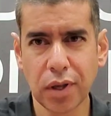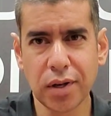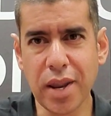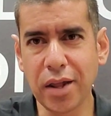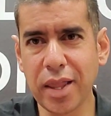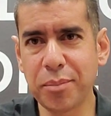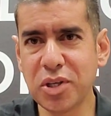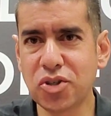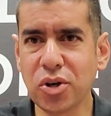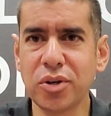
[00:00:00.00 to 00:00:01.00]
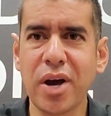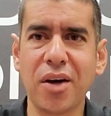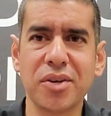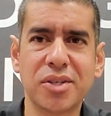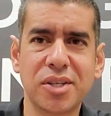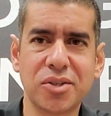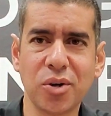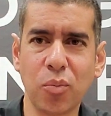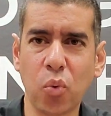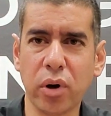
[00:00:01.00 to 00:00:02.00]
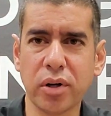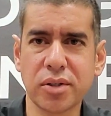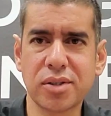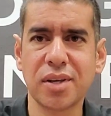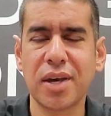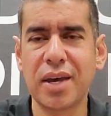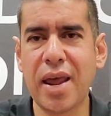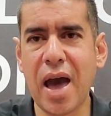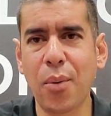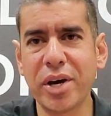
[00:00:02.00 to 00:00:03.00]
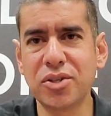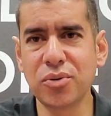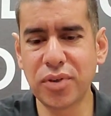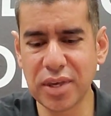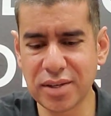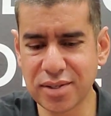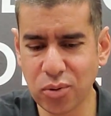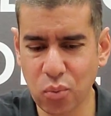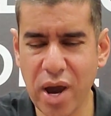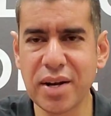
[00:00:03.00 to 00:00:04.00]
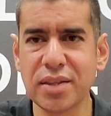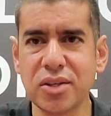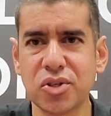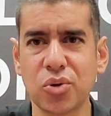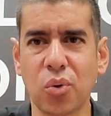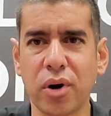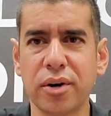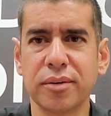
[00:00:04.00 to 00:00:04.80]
Now let me show you how this system works and how I do things right in the store.